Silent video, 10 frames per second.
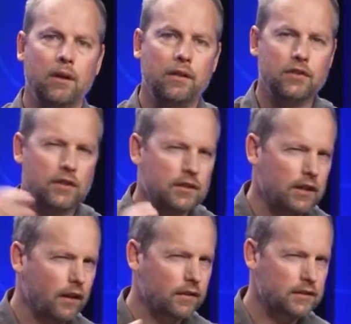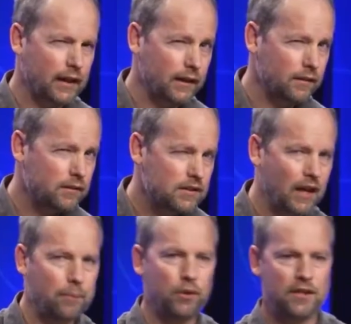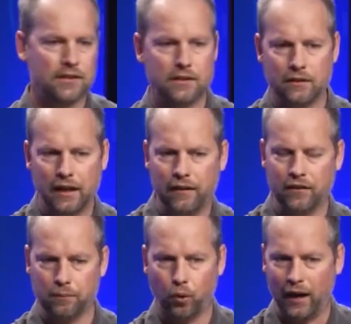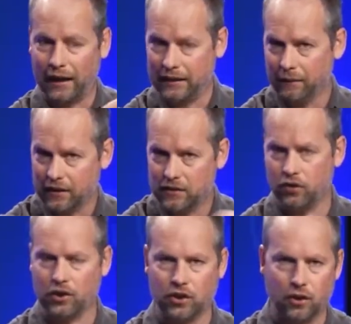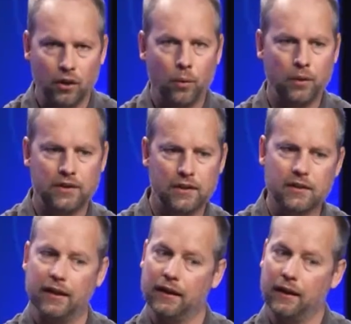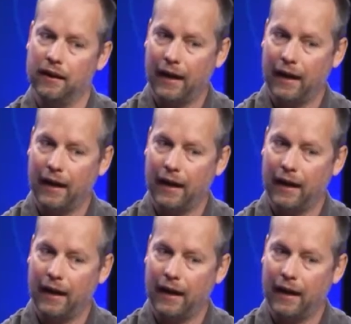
there's the second type, which is kind of this more academic structure, which is like,